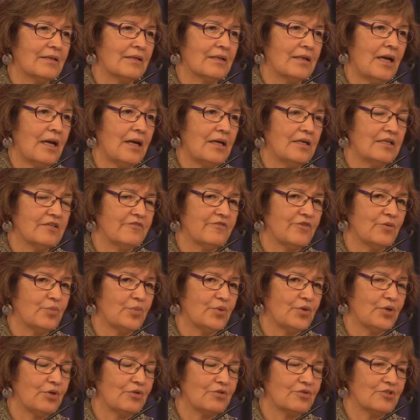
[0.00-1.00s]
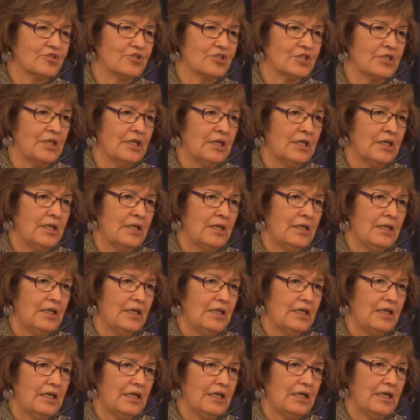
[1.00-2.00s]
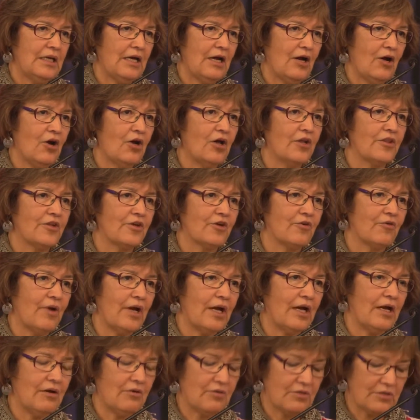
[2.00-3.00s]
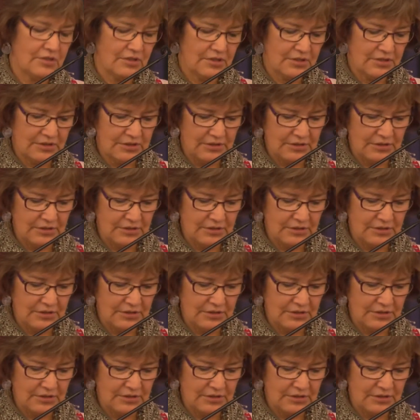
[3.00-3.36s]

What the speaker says: kind of approach on the ground?